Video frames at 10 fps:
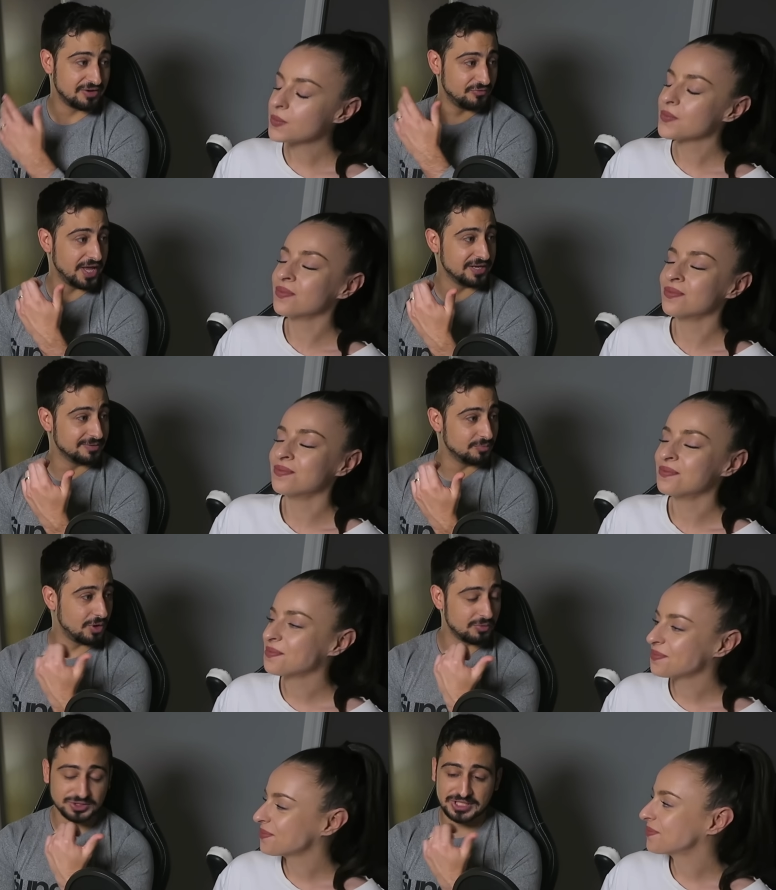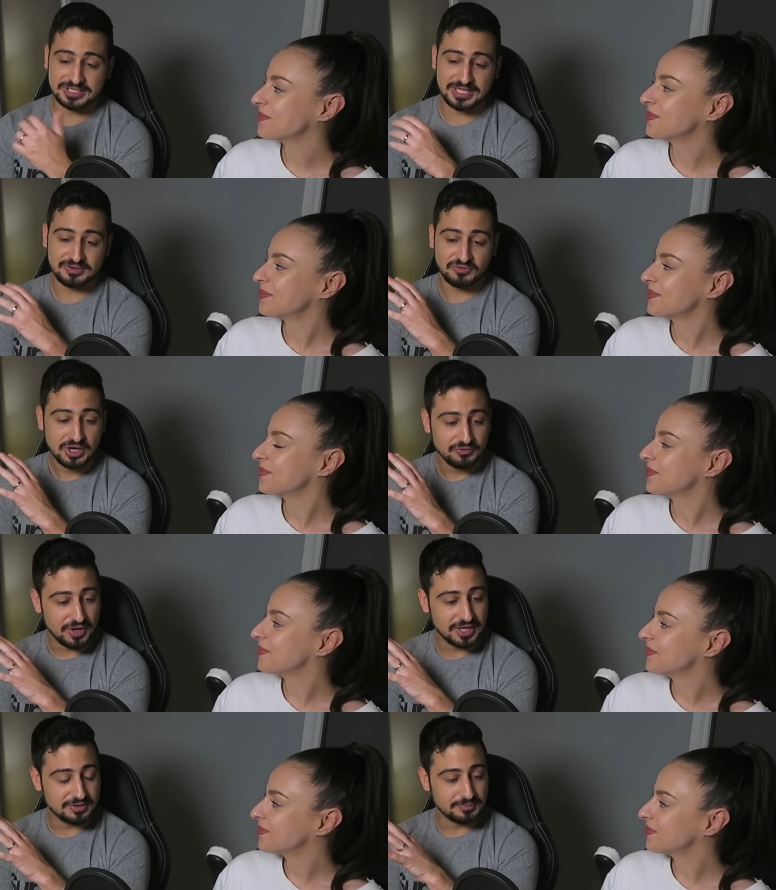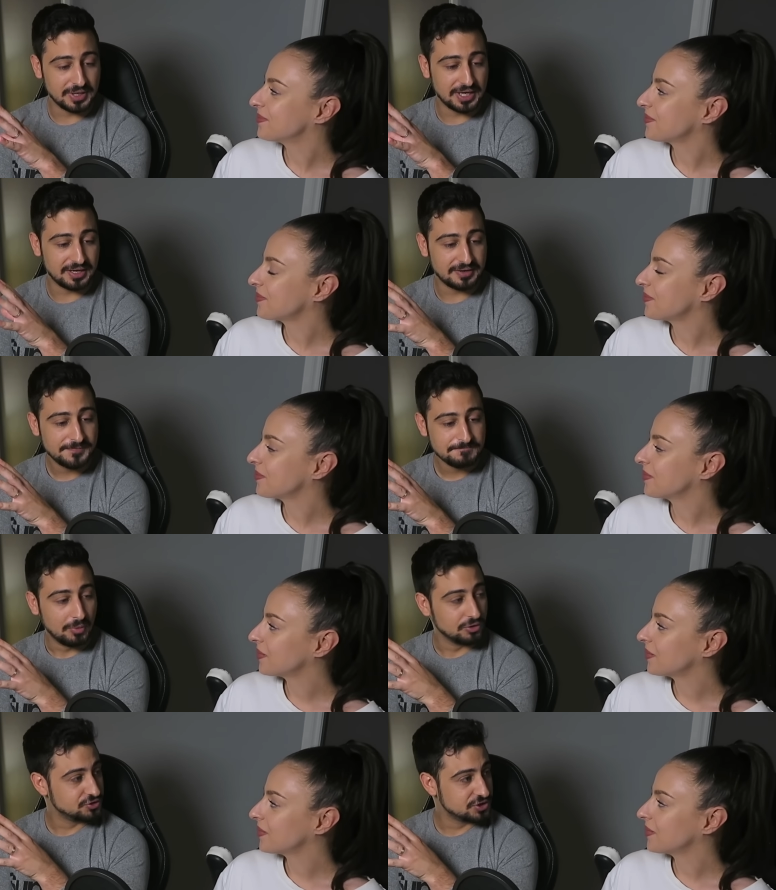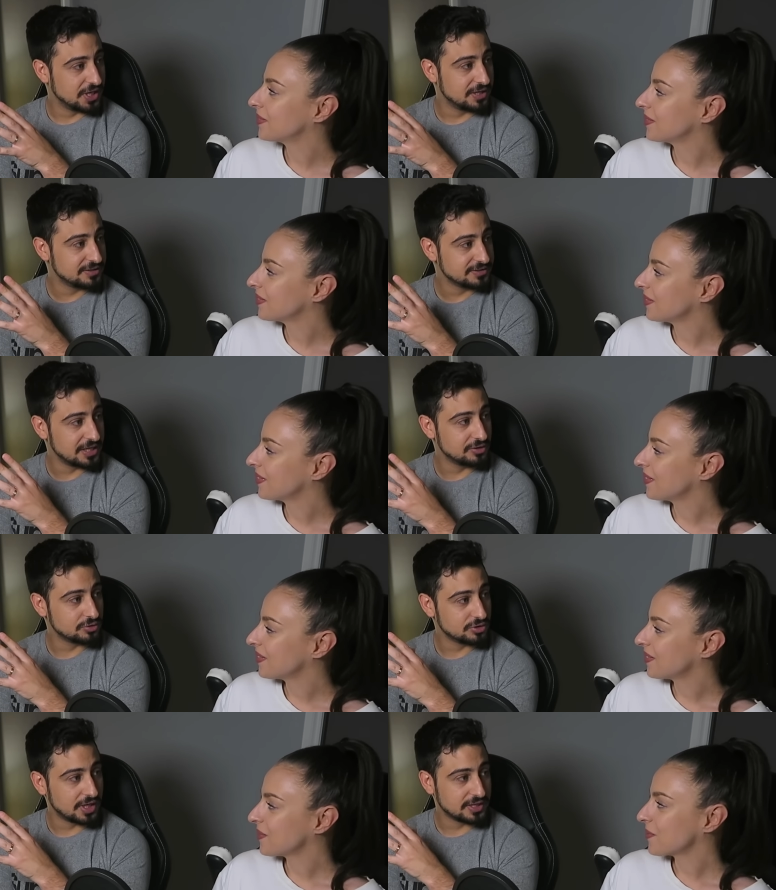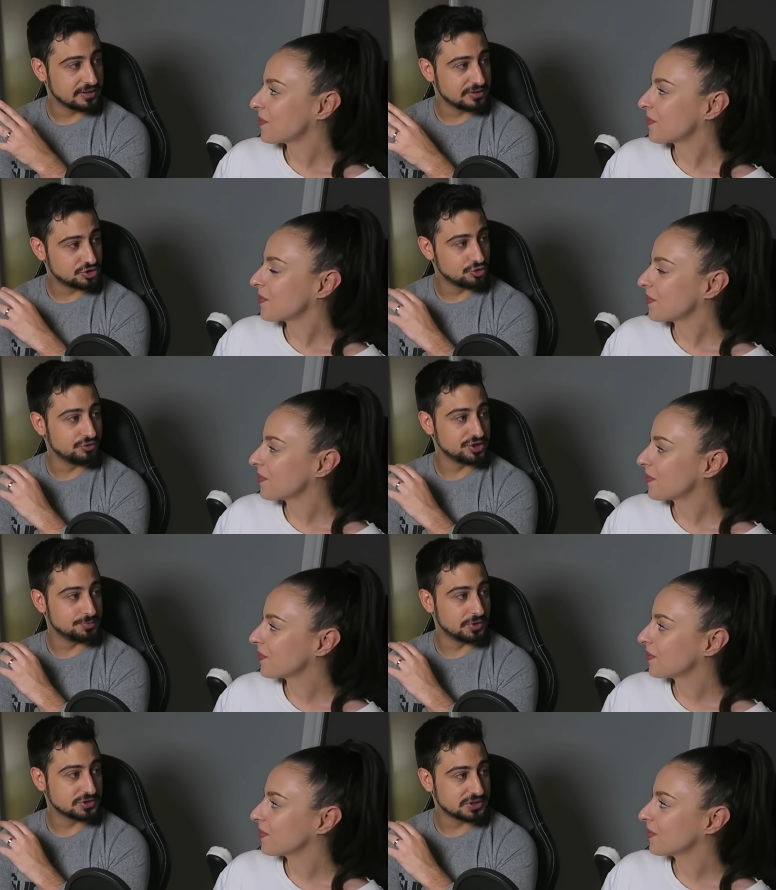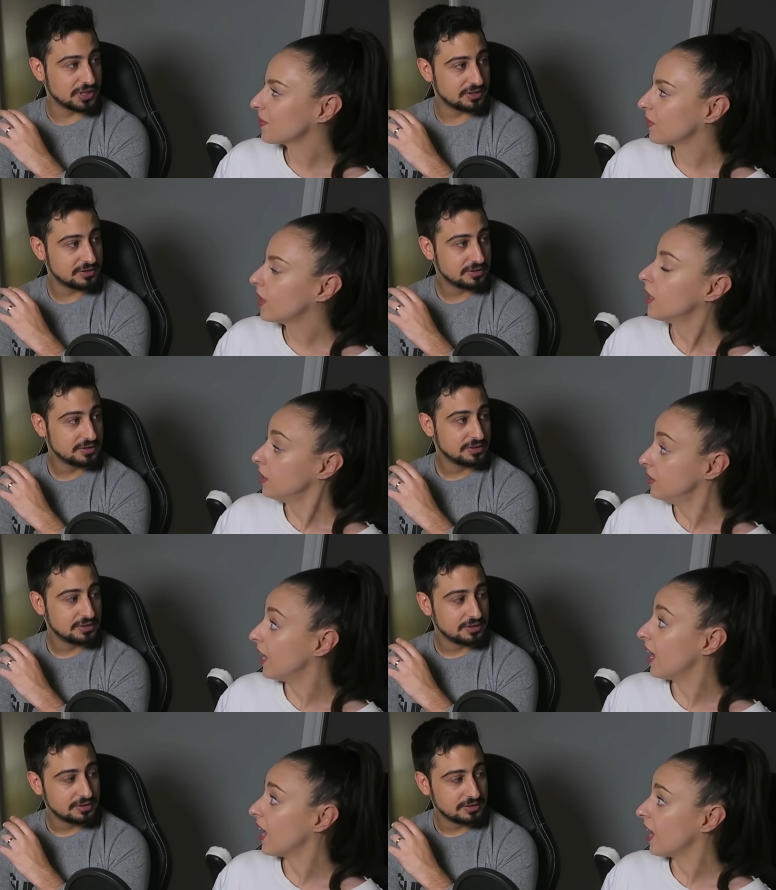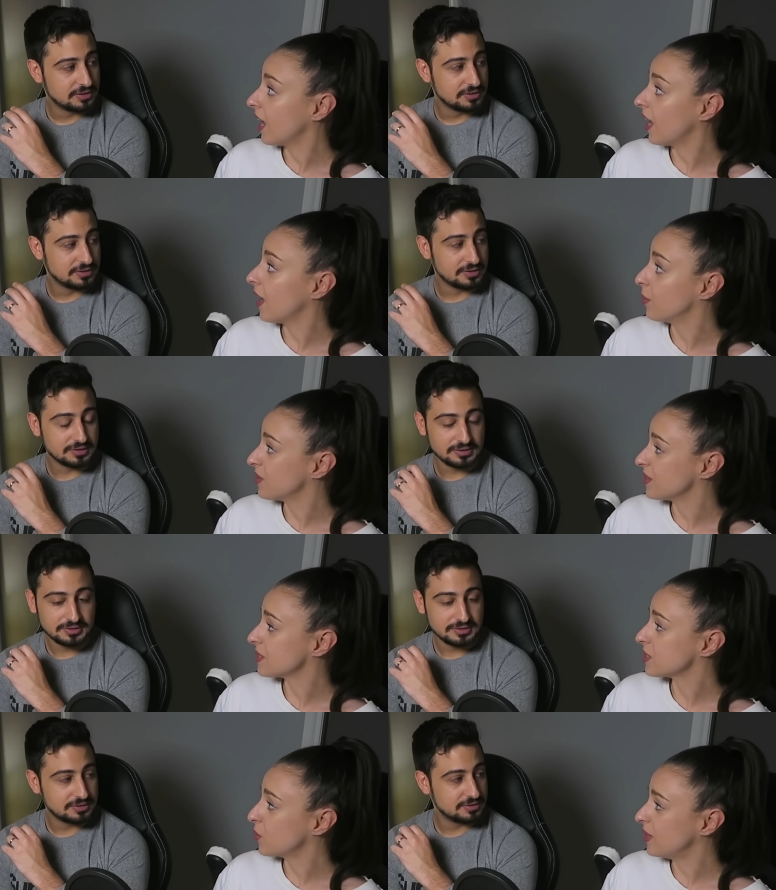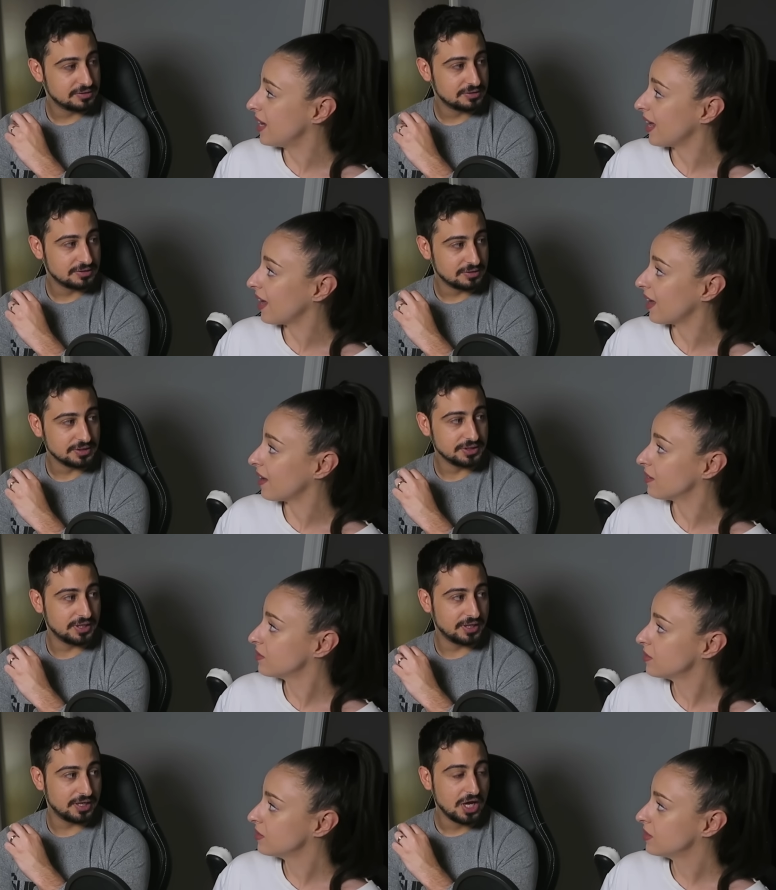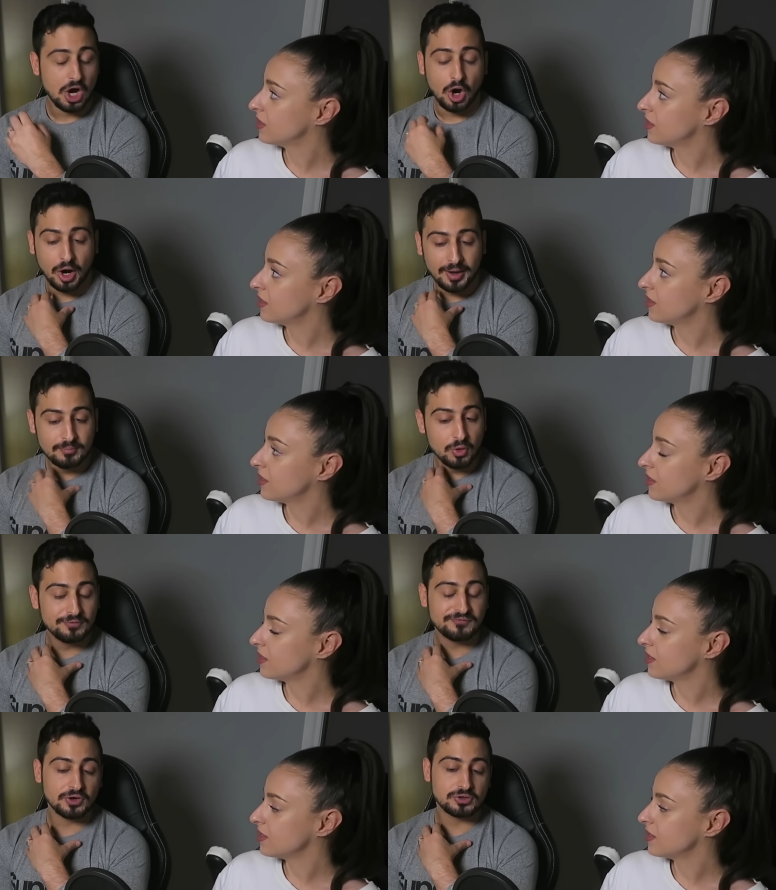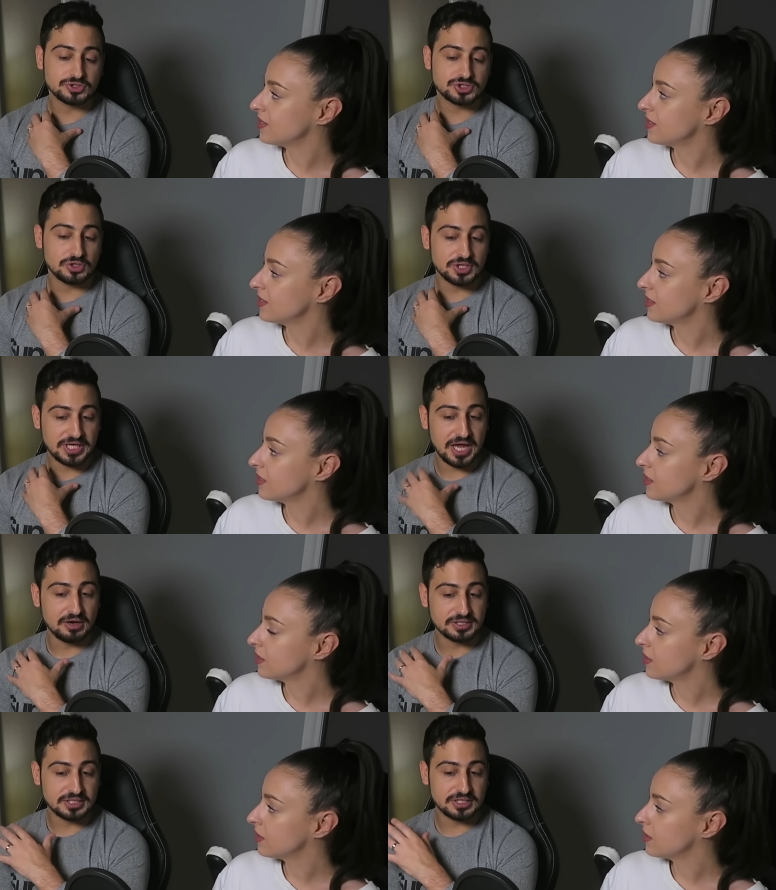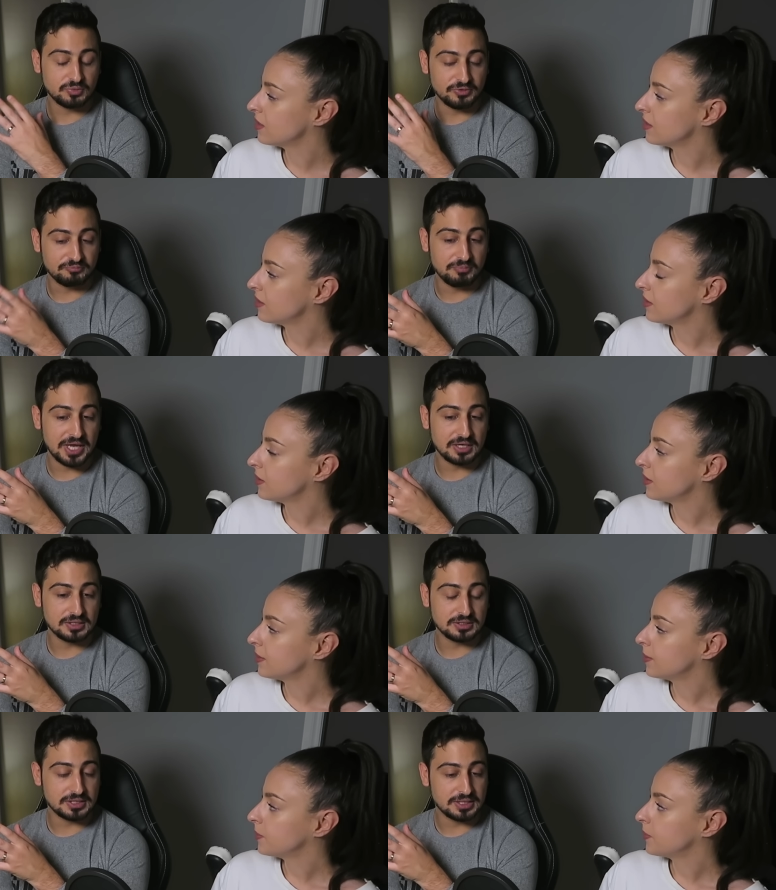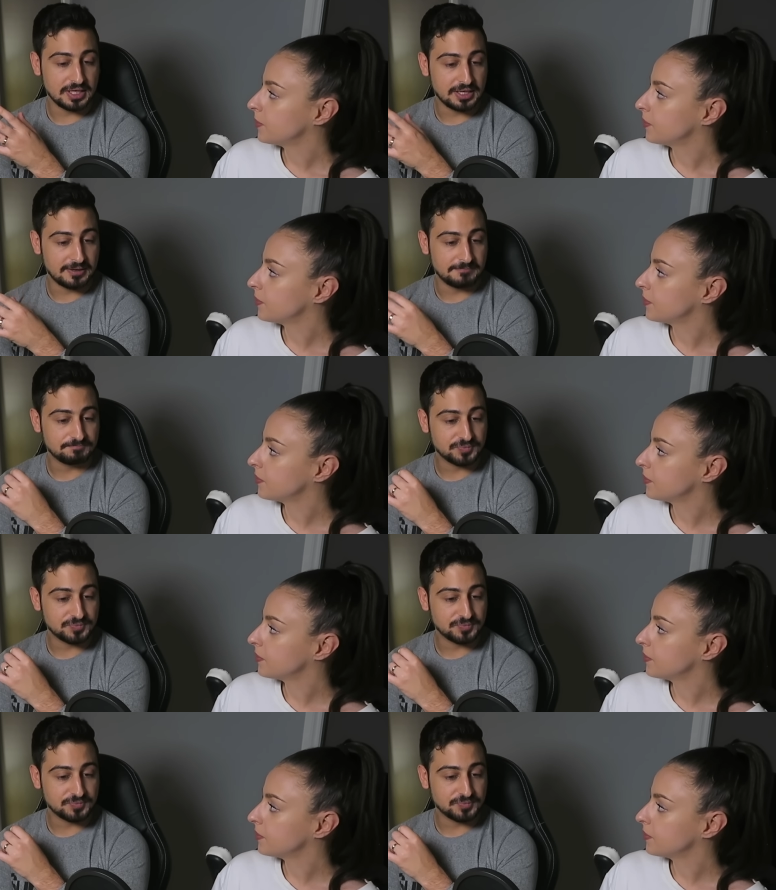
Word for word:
Speaker 1: that random, what was it? That random uh, monster that looked like a sewerage monster.
Speaker 2: Yeah, with the squid hair.
Speaker 1: Yeah. I'm more focused on the character that we've met, the um